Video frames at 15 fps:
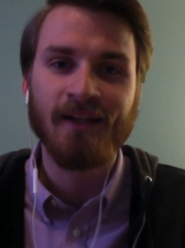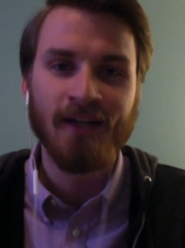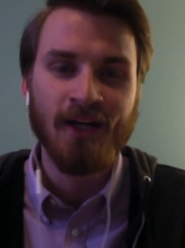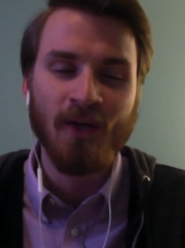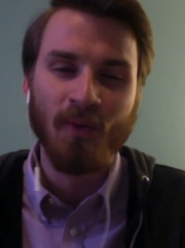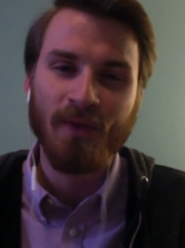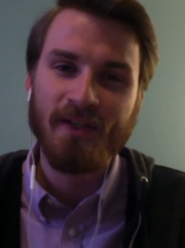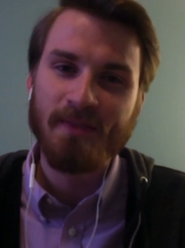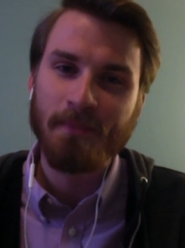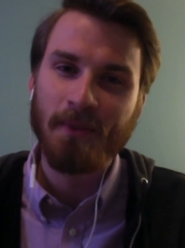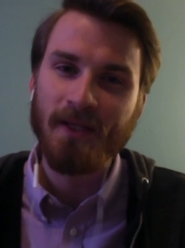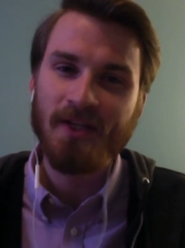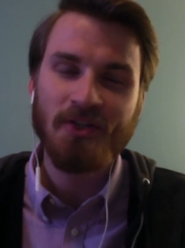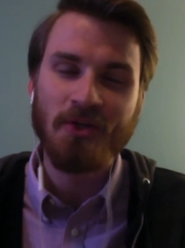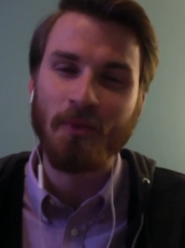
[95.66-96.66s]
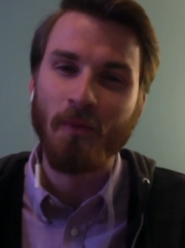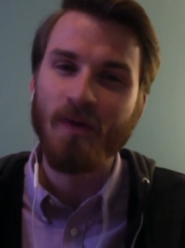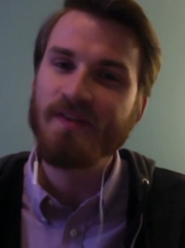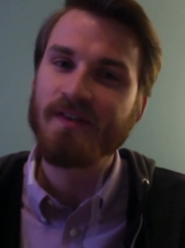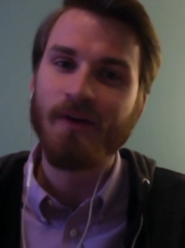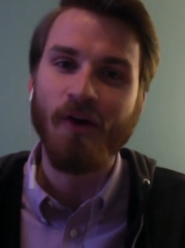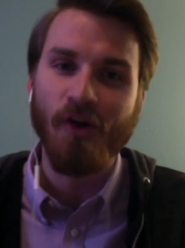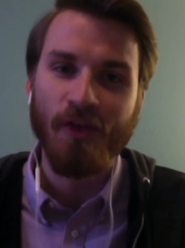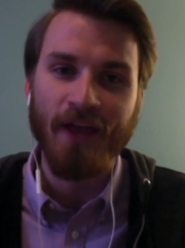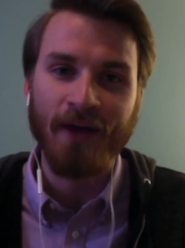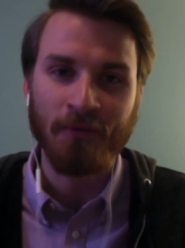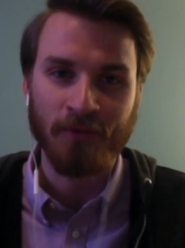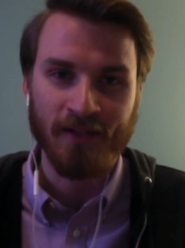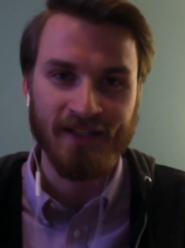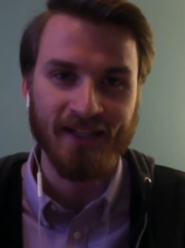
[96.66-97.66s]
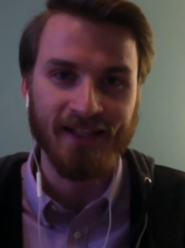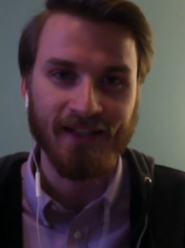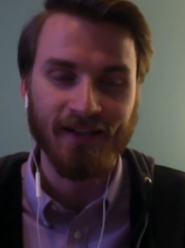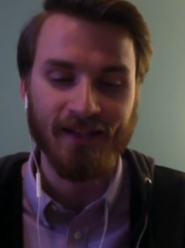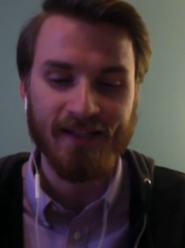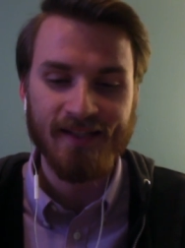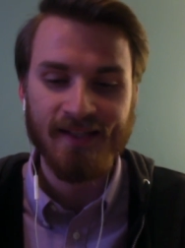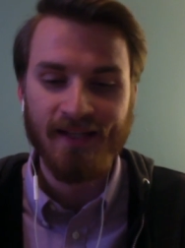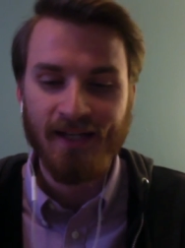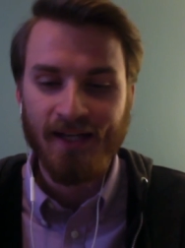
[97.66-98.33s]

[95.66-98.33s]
well, his prediction wasn't all that ridiculous.